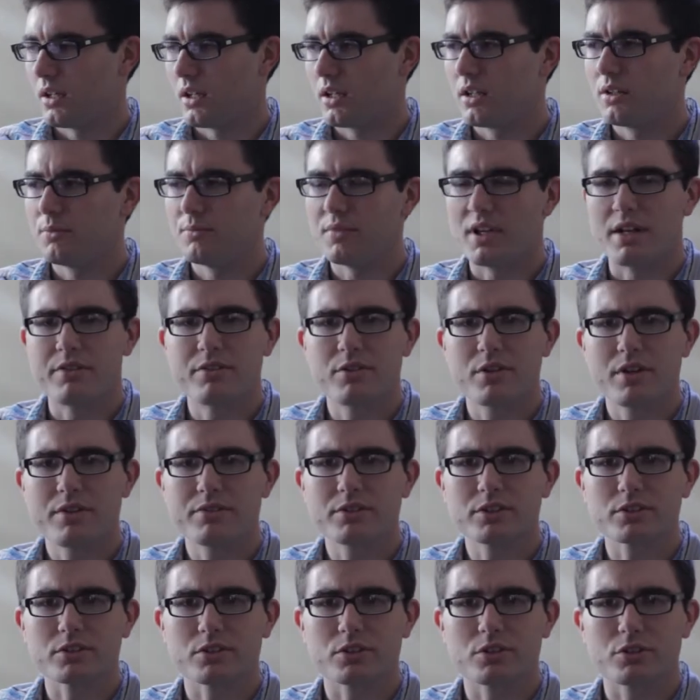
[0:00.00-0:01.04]
Um, have you
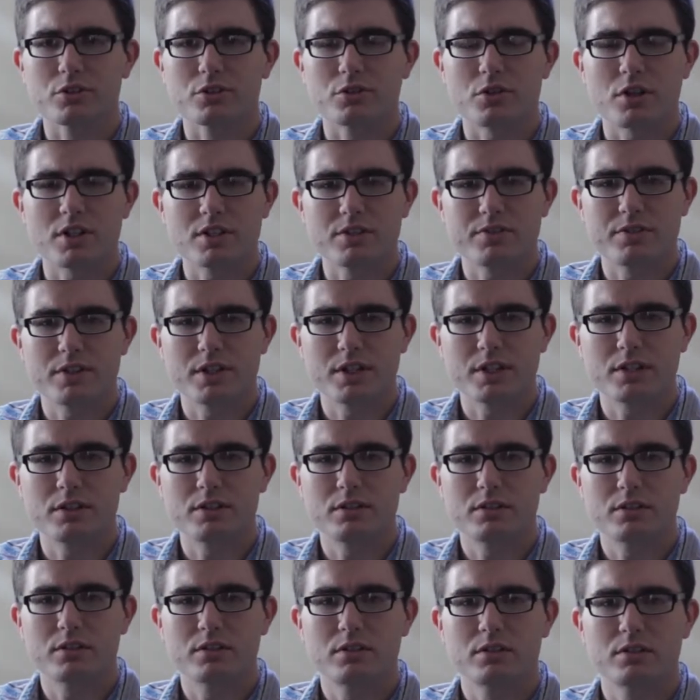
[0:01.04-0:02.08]
ever CrossFitted?
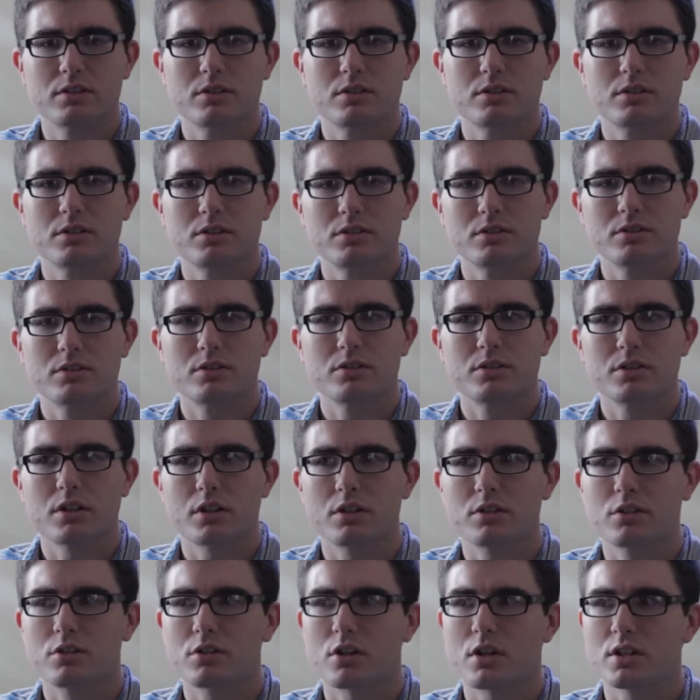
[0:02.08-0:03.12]

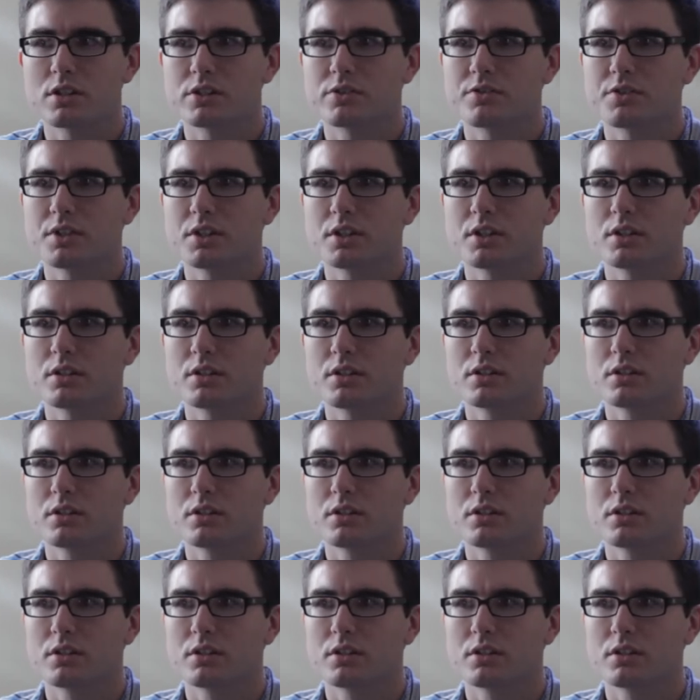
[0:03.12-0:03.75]
Done CrossFit?